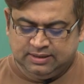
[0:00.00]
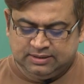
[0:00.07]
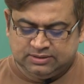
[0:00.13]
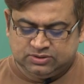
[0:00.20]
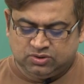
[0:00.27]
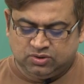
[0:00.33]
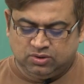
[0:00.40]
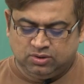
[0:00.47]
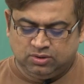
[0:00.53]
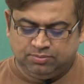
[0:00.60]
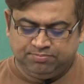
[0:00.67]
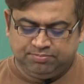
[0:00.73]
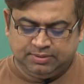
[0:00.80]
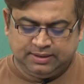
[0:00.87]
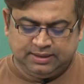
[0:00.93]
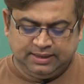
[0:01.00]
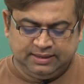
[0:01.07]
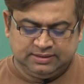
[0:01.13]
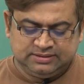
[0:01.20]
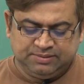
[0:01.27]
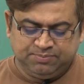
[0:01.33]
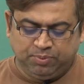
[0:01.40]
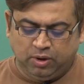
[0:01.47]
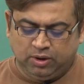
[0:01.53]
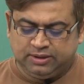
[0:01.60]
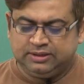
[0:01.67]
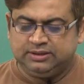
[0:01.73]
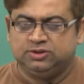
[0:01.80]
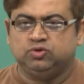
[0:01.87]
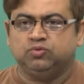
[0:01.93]
So, uh, it is
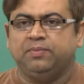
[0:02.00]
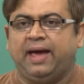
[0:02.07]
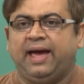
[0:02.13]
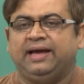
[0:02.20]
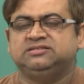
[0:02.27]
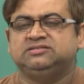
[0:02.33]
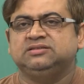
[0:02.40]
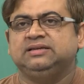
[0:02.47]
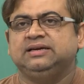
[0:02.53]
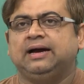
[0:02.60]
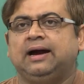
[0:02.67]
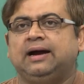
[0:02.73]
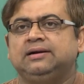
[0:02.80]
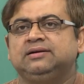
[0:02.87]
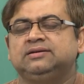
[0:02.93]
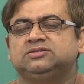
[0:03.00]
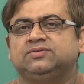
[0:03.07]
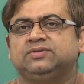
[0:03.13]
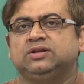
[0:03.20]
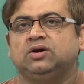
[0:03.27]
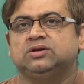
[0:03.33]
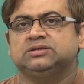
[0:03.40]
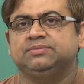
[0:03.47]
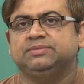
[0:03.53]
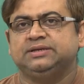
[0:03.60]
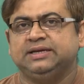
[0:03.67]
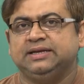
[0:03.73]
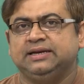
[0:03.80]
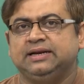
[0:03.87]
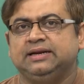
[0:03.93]
important to match the hardness of the nozzle
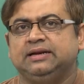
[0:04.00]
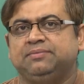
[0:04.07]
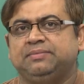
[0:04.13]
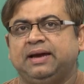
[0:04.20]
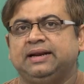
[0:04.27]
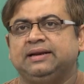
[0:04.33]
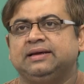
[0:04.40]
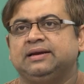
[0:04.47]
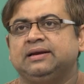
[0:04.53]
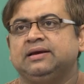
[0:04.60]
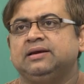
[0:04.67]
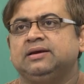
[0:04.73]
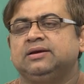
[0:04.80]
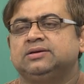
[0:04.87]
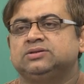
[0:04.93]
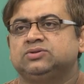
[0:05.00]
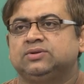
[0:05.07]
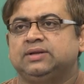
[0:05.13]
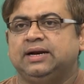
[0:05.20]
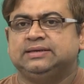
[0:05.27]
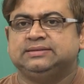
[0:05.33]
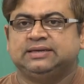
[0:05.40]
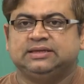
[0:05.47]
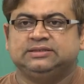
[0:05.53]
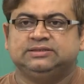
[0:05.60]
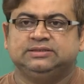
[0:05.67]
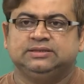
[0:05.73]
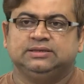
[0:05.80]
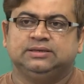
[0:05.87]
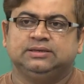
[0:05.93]
material in a manner, so that
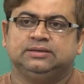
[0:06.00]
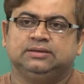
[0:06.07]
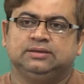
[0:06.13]
such uh,